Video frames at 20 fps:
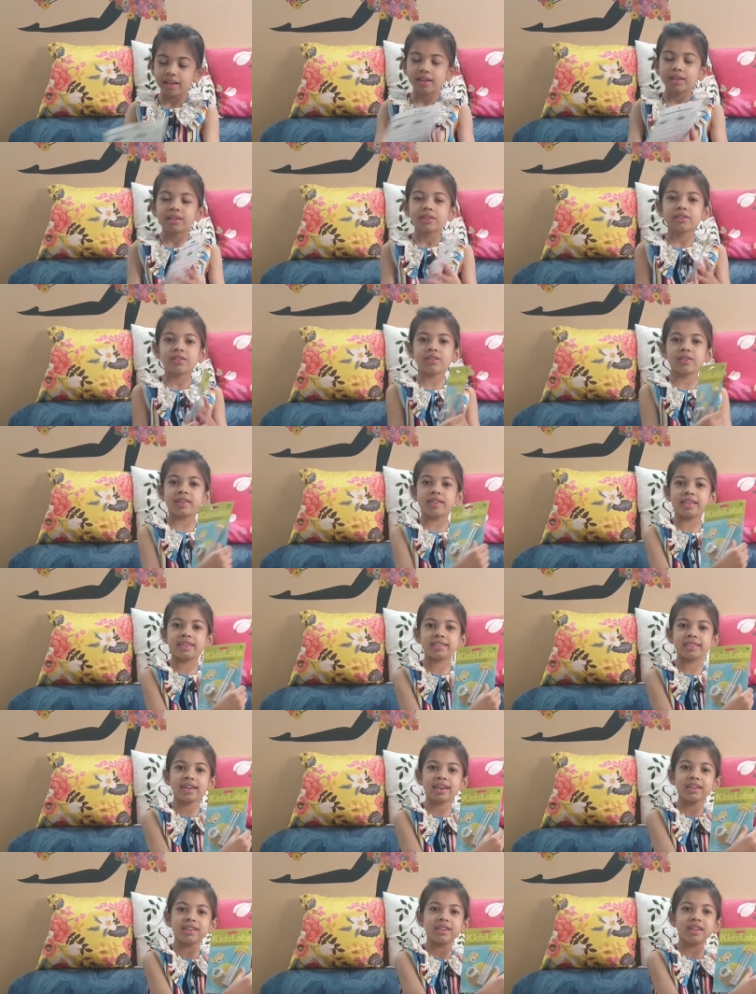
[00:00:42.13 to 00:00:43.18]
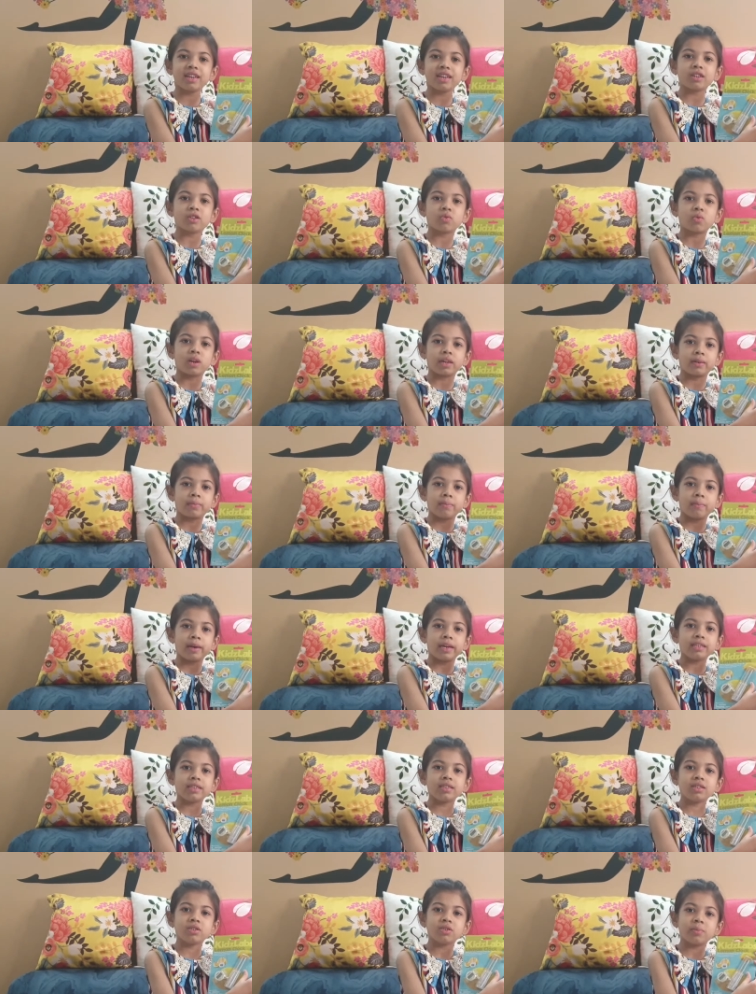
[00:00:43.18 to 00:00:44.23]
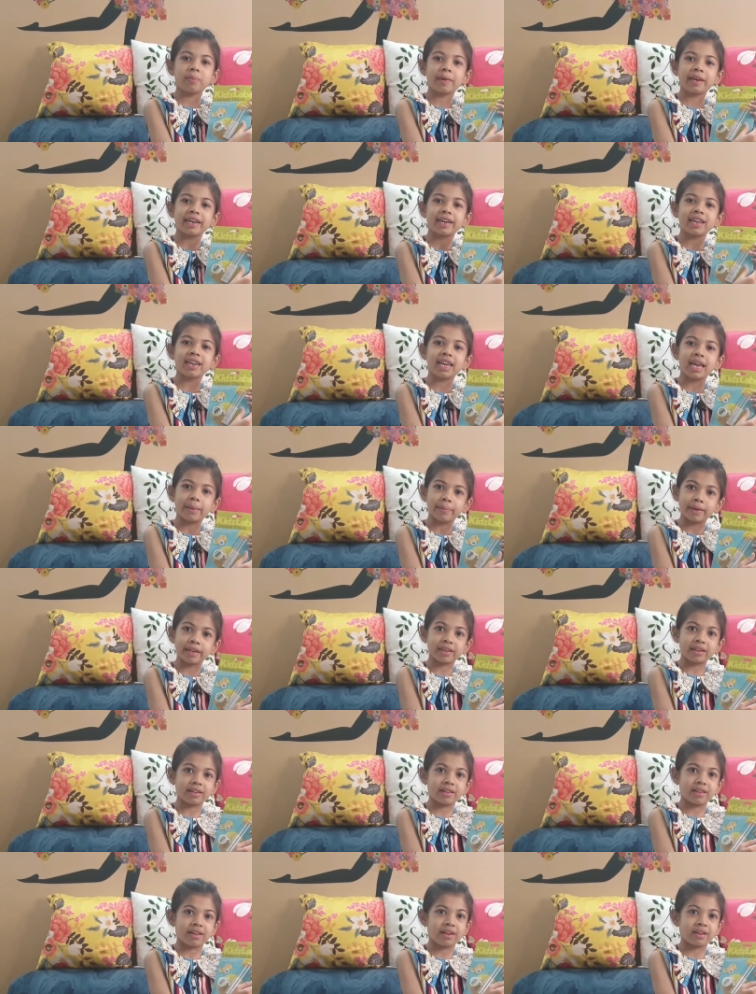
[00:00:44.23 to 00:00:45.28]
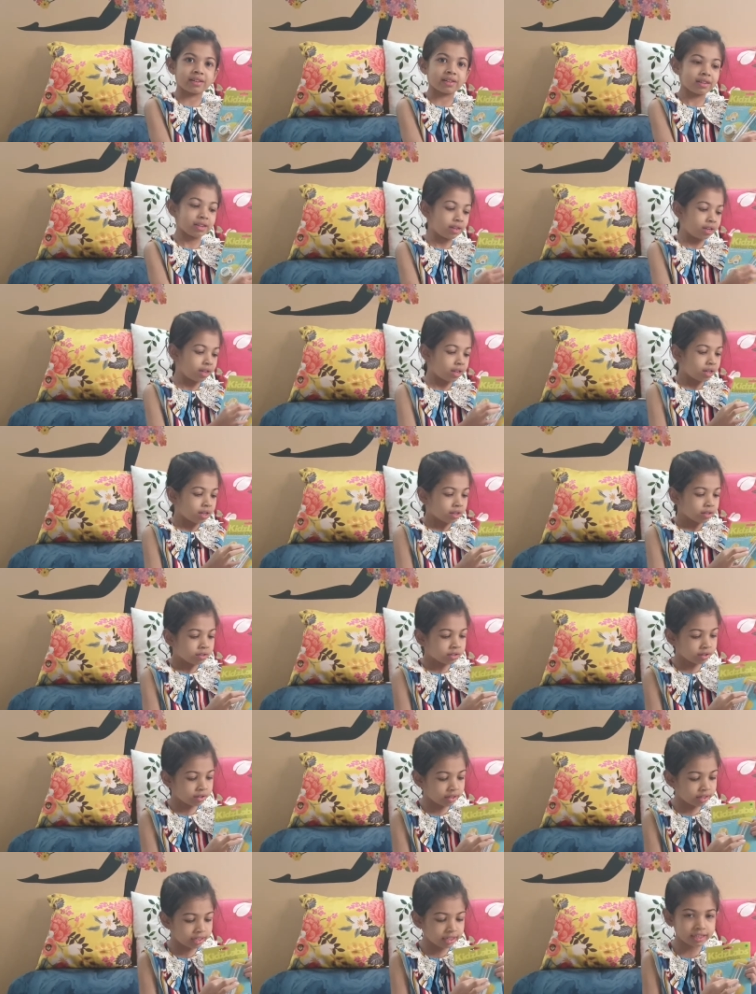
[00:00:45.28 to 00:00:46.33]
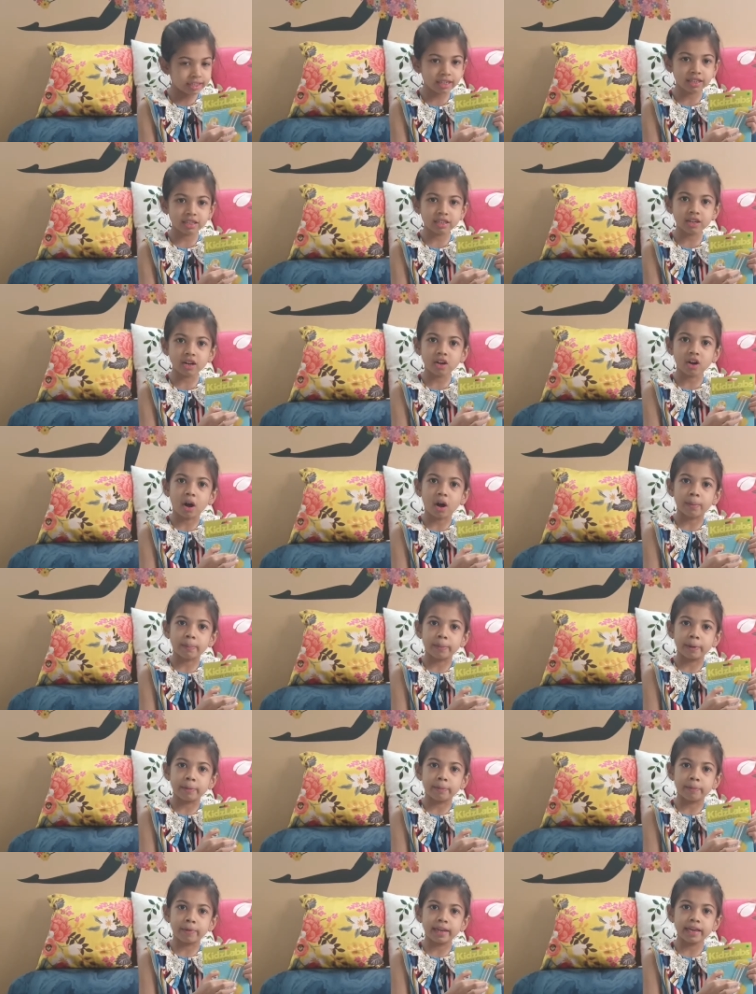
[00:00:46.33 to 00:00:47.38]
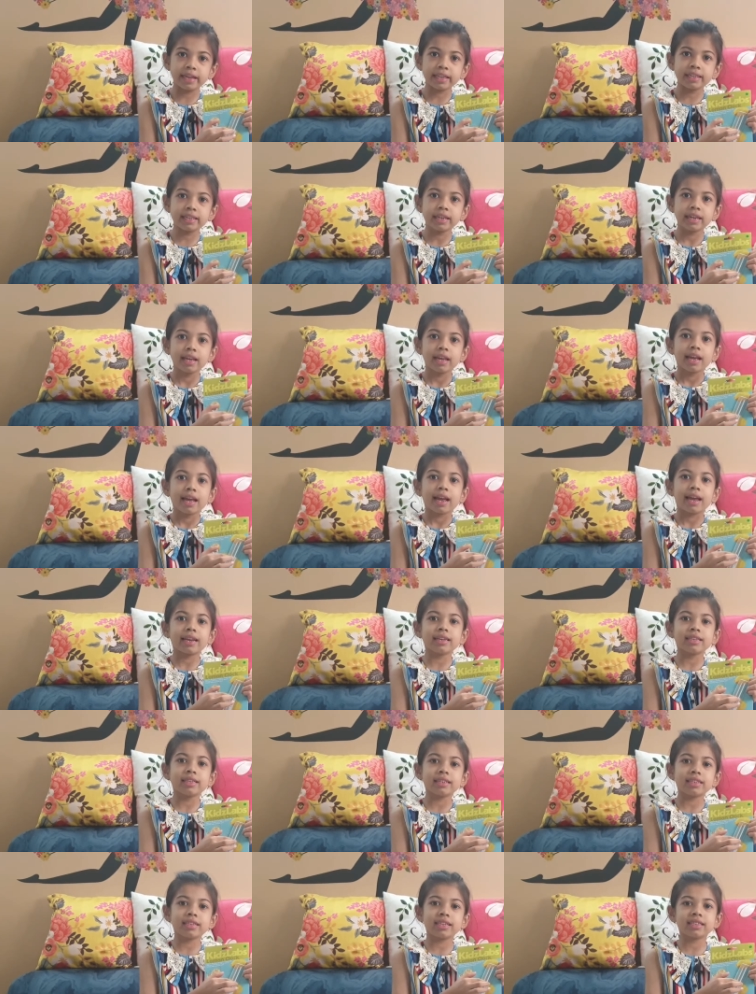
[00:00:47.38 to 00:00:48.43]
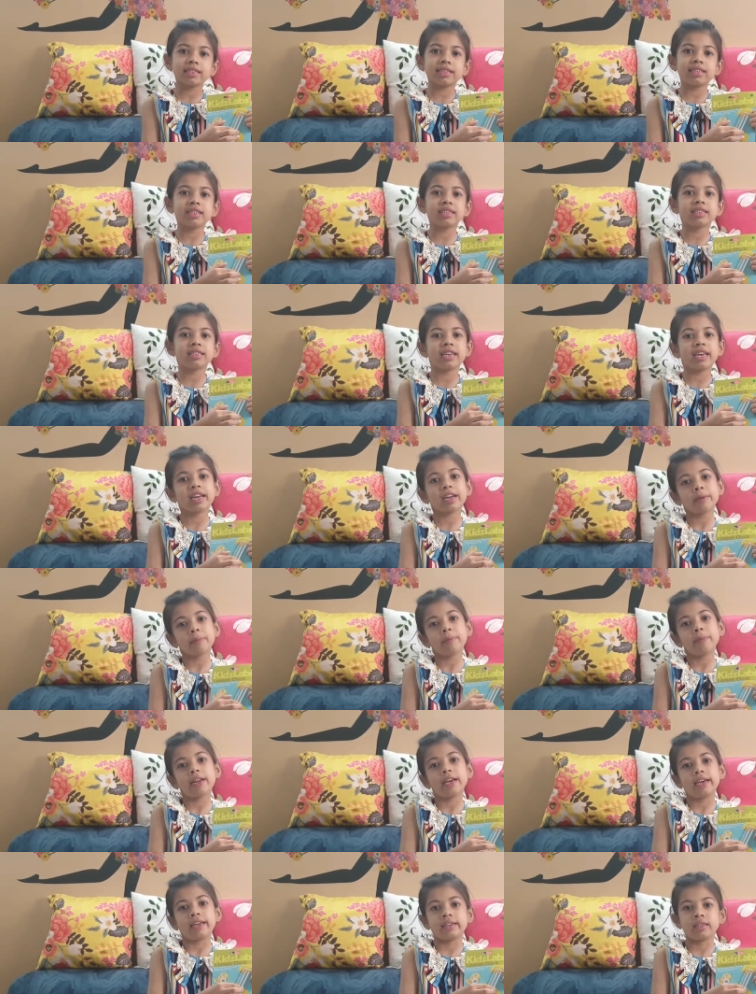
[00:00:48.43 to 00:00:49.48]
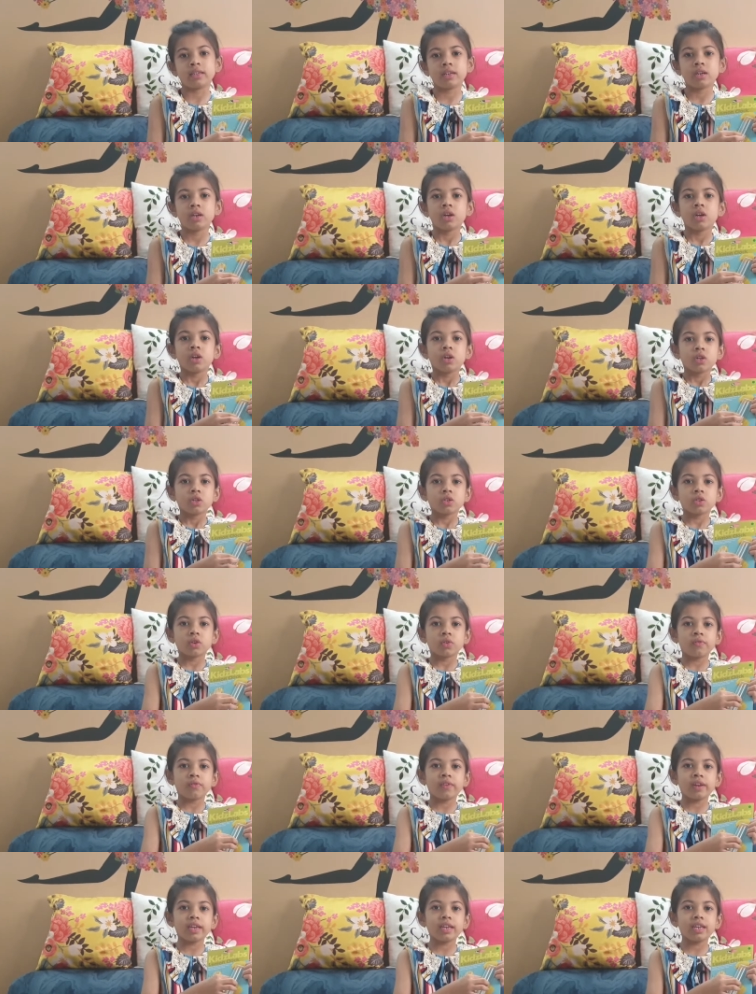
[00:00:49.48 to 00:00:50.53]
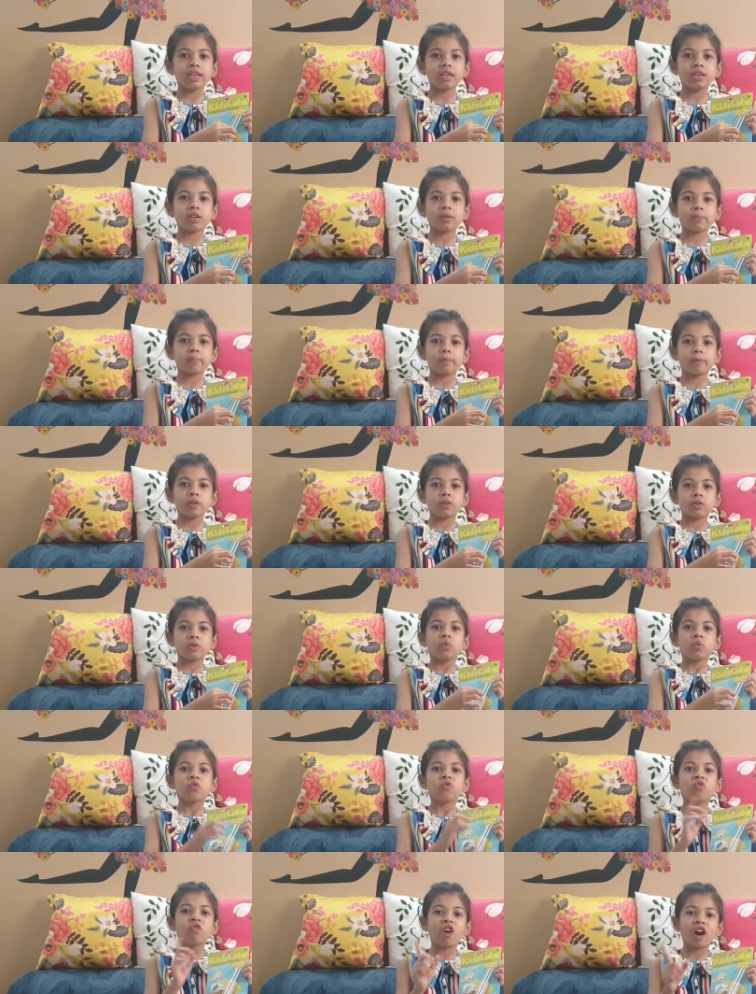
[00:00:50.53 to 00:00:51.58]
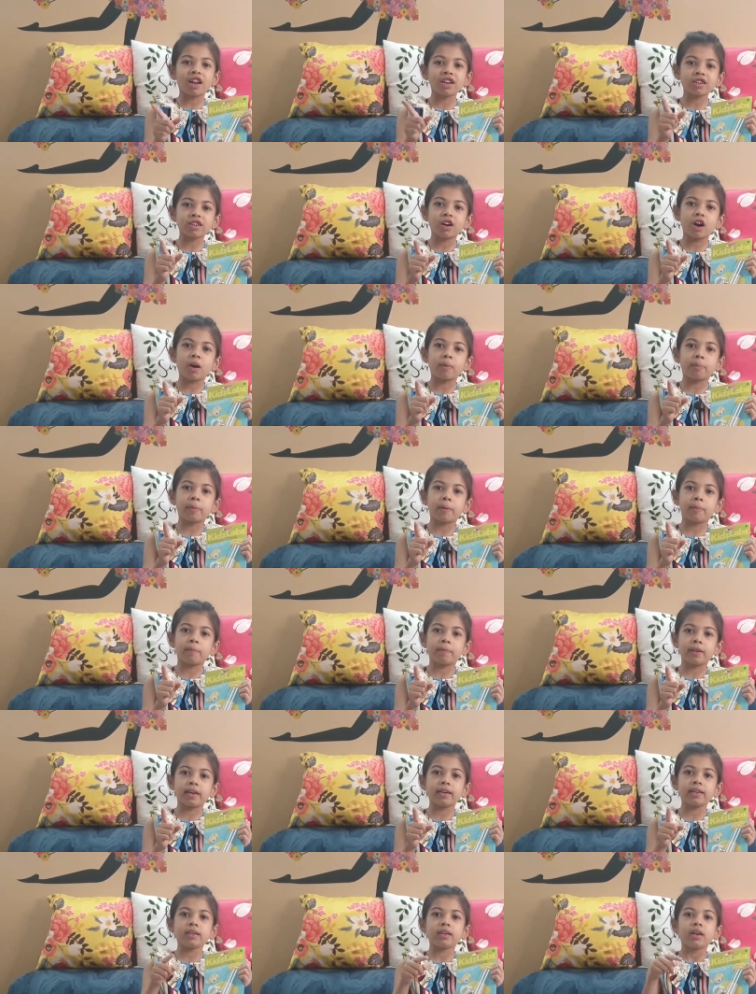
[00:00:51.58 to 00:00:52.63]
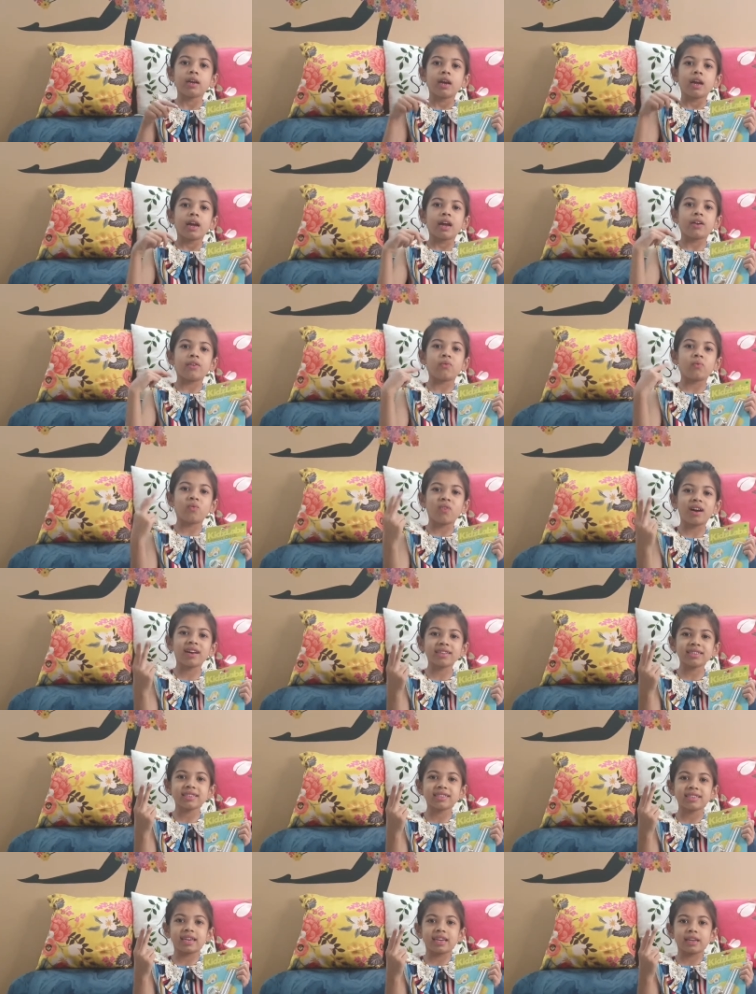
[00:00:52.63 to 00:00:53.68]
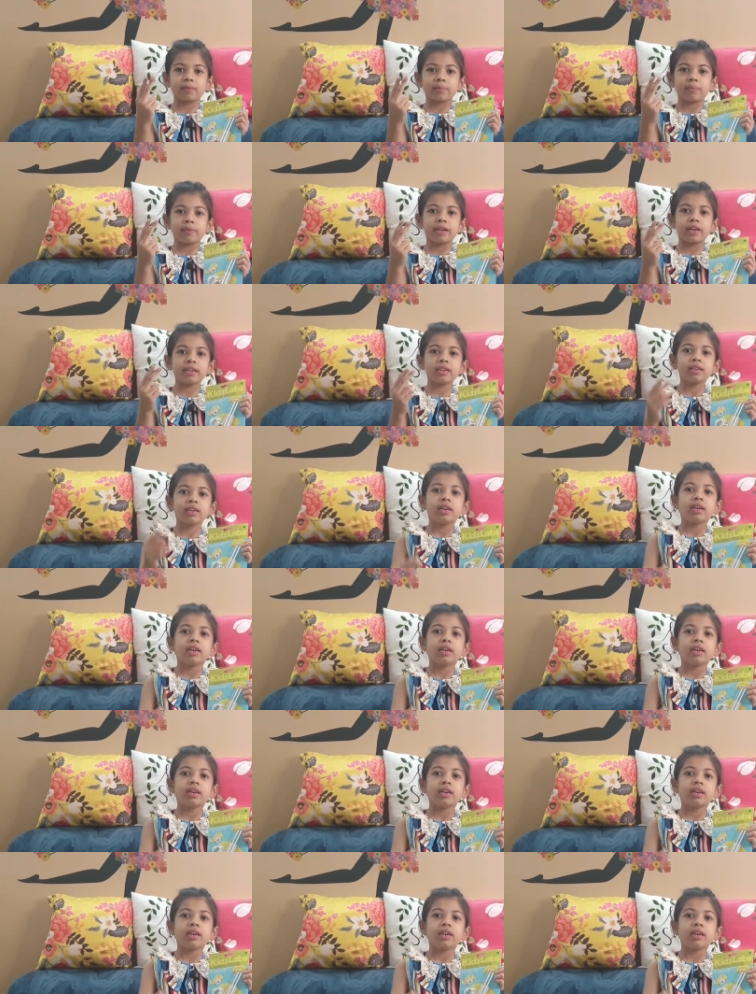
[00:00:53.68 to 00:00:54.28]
So these are the equipments to make a lemon clock. So this is the copper plate and this is the zinc plate. So we need to put 1 copper plate and 1 zinc plate